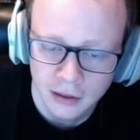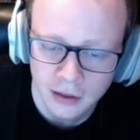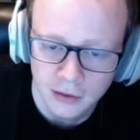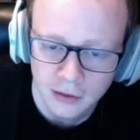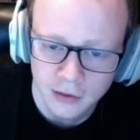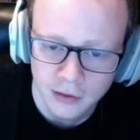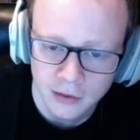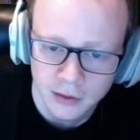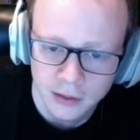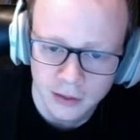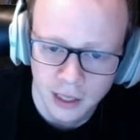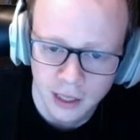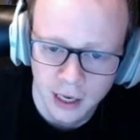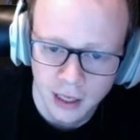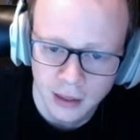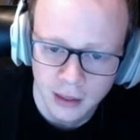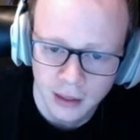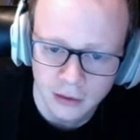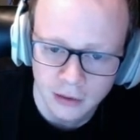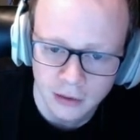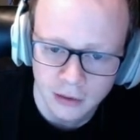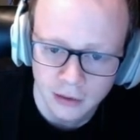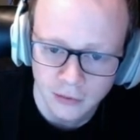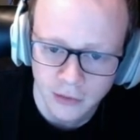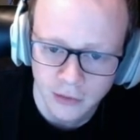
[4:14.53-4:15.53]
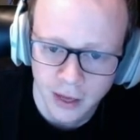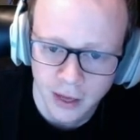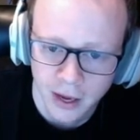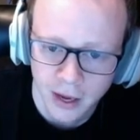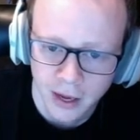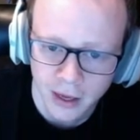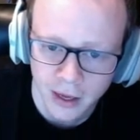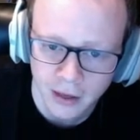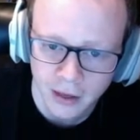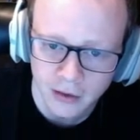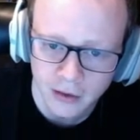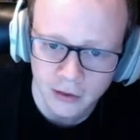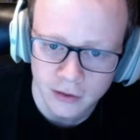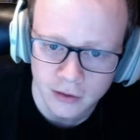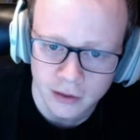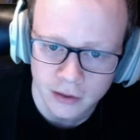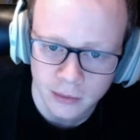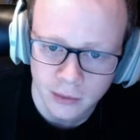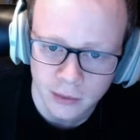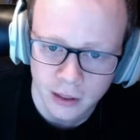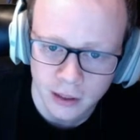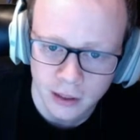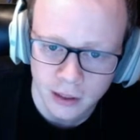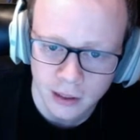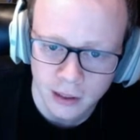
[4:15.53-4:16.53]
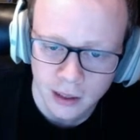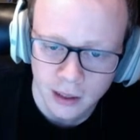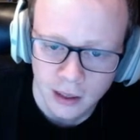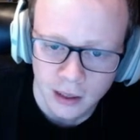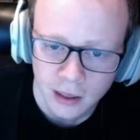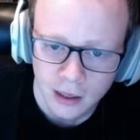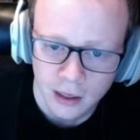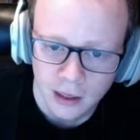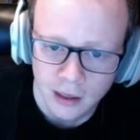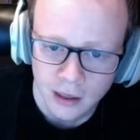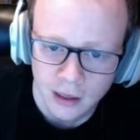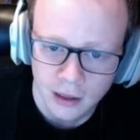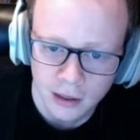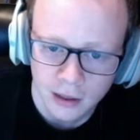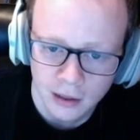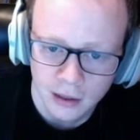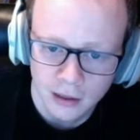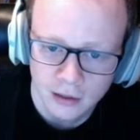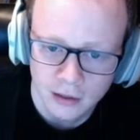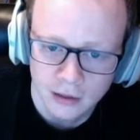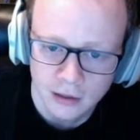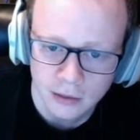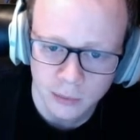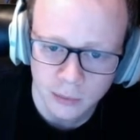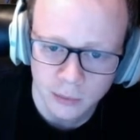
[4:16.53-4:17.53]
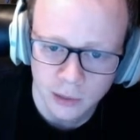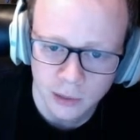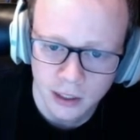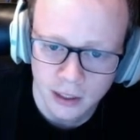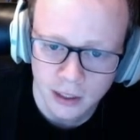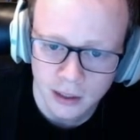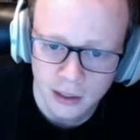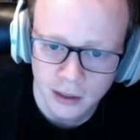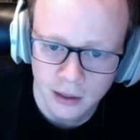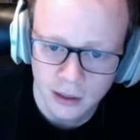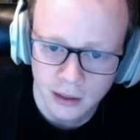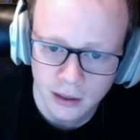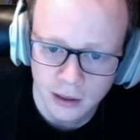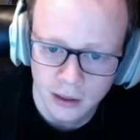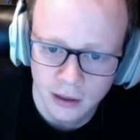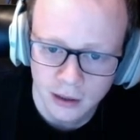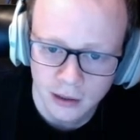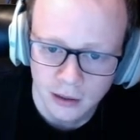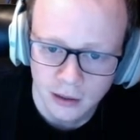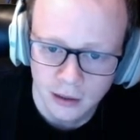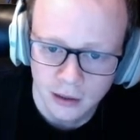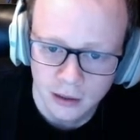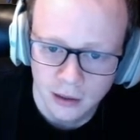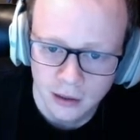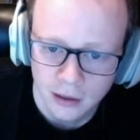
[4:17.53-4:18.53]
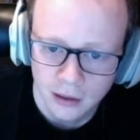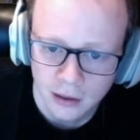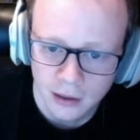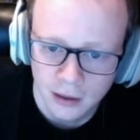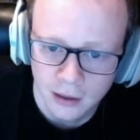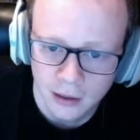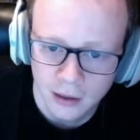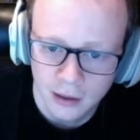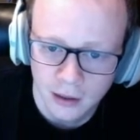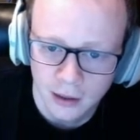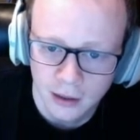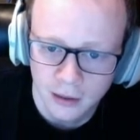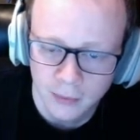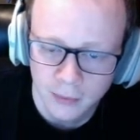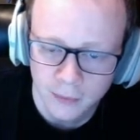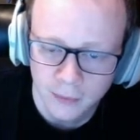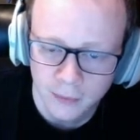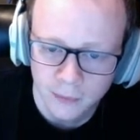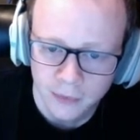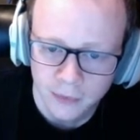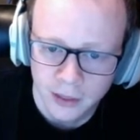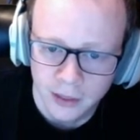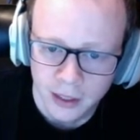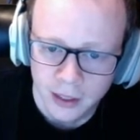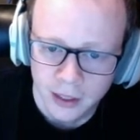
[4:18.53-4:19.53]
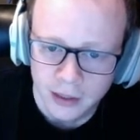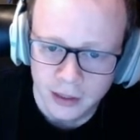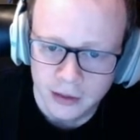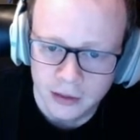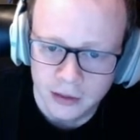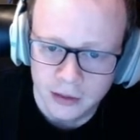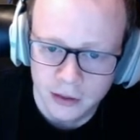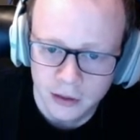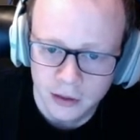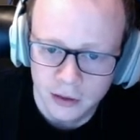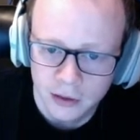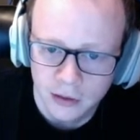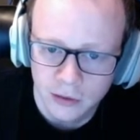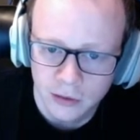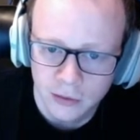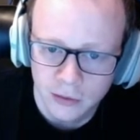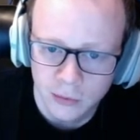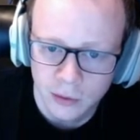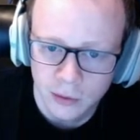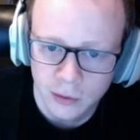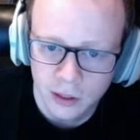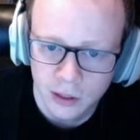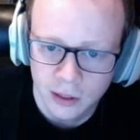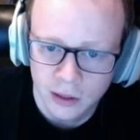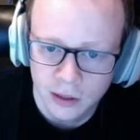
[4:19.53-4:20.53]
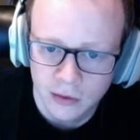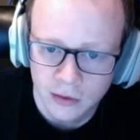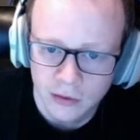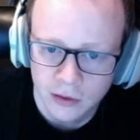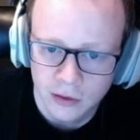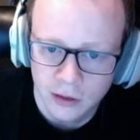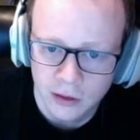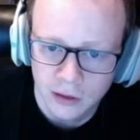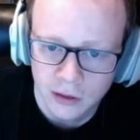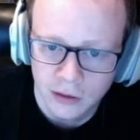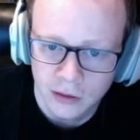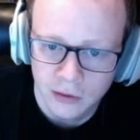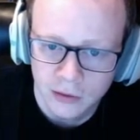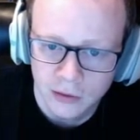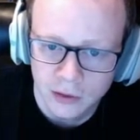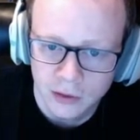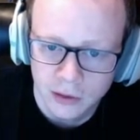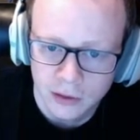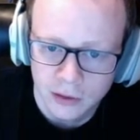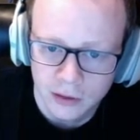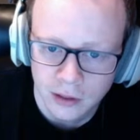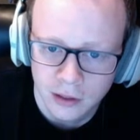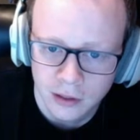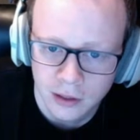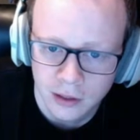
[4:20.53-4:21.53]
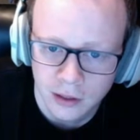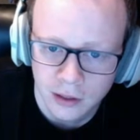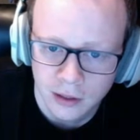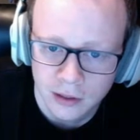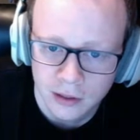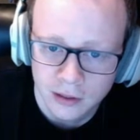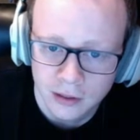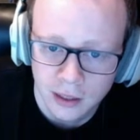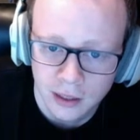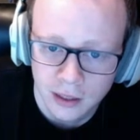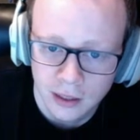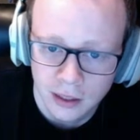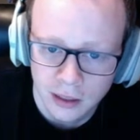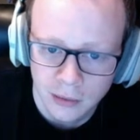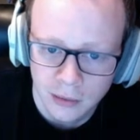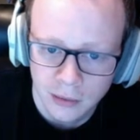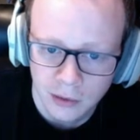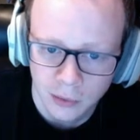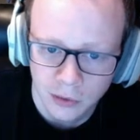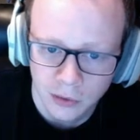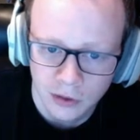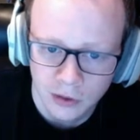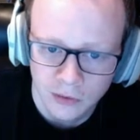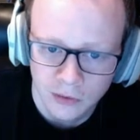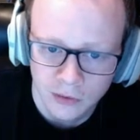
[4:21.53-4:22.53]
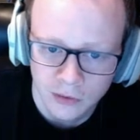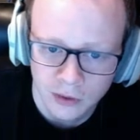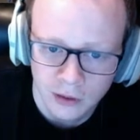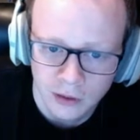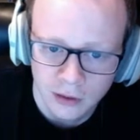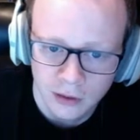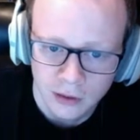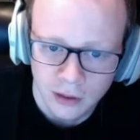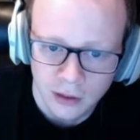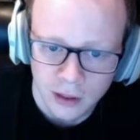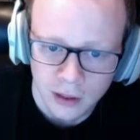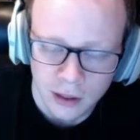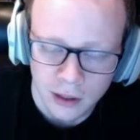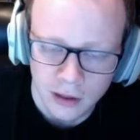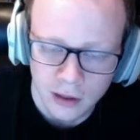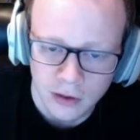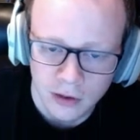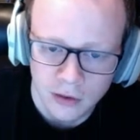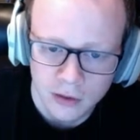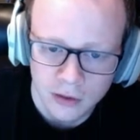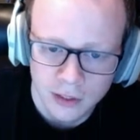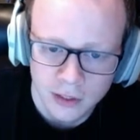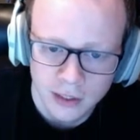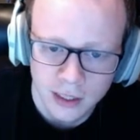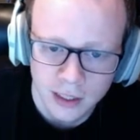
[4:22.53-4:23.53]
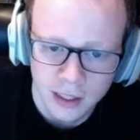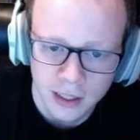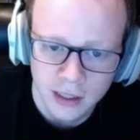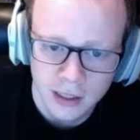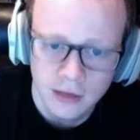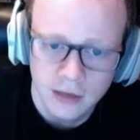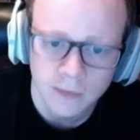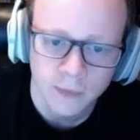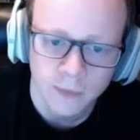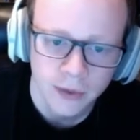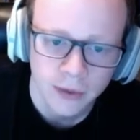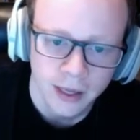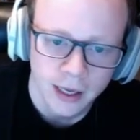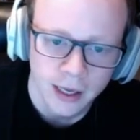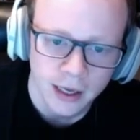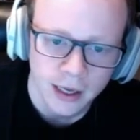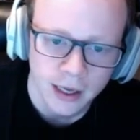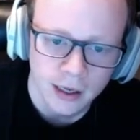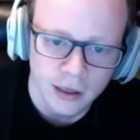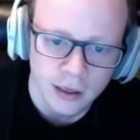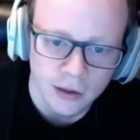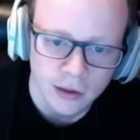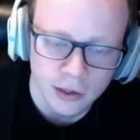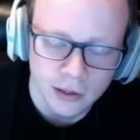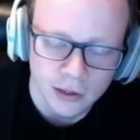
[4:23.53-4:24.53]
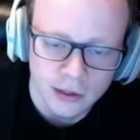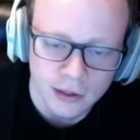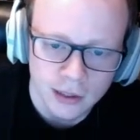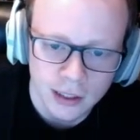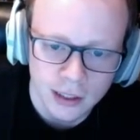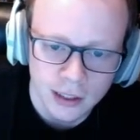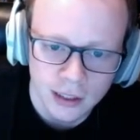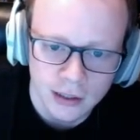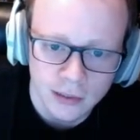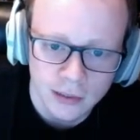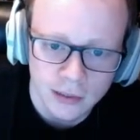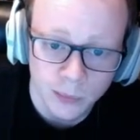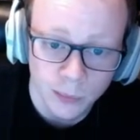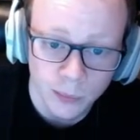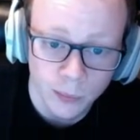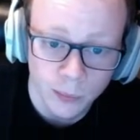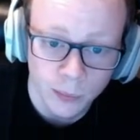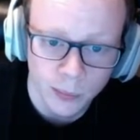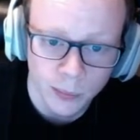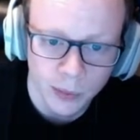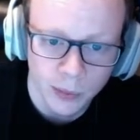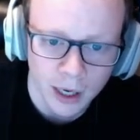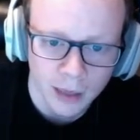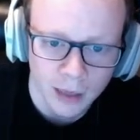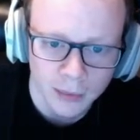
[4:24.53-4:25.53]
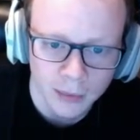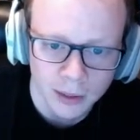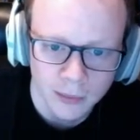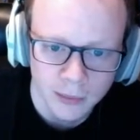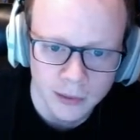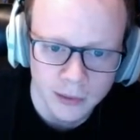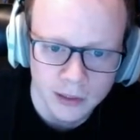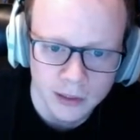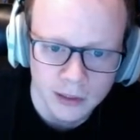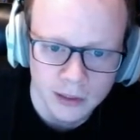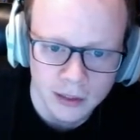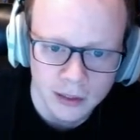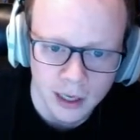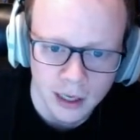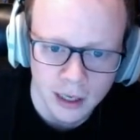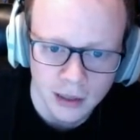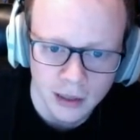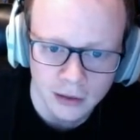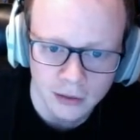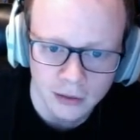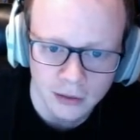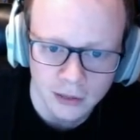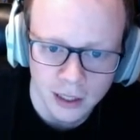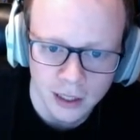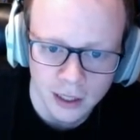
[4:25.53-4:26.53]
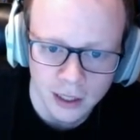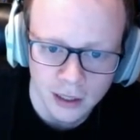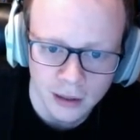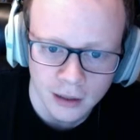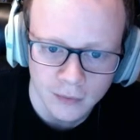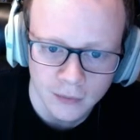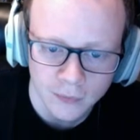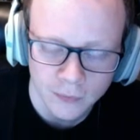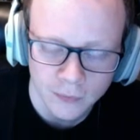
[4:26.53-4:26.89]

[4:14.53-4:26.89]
the title of the ad or something to be in there. So what you do is you click on this dynamic prefill, hold it down, and you can see it's popped up this title tag.